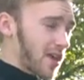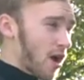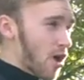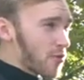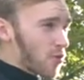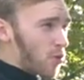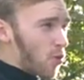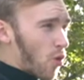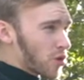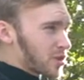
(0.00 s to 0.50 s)

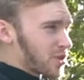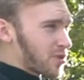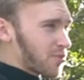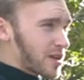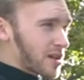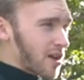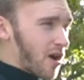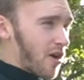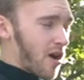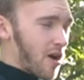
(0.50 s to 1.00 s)
Over water
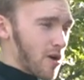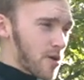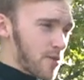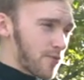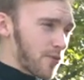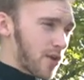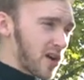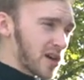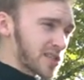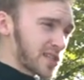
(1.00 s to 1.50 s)
we go higher
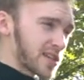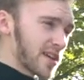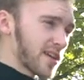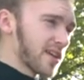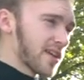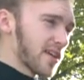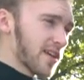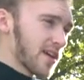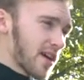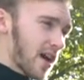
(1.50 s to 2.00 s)
and faster,
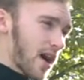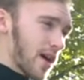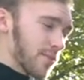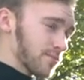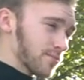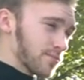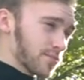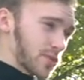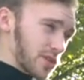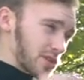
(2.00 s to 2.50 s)

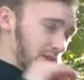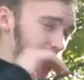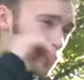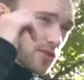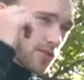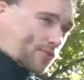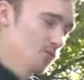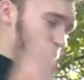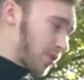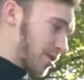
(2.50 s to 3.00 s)
because then
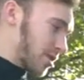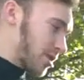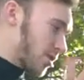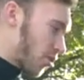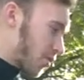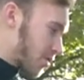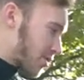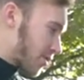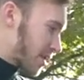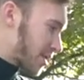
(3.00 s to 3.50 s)
you can fall into the
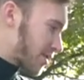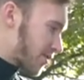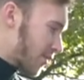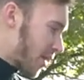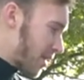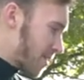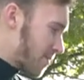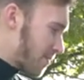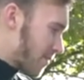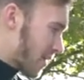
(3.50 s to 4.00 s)
water and it's
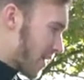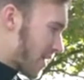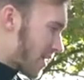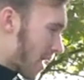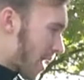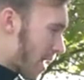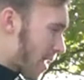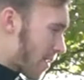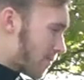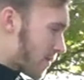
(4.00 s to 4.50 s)
fine. But
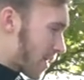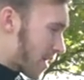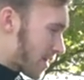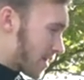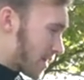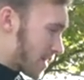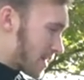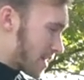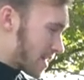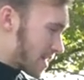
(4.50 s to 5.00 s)

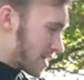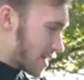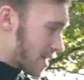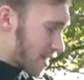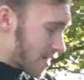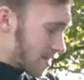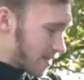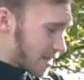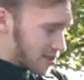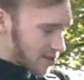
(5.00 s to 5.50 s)

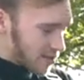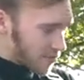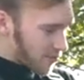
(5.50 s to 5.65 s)
this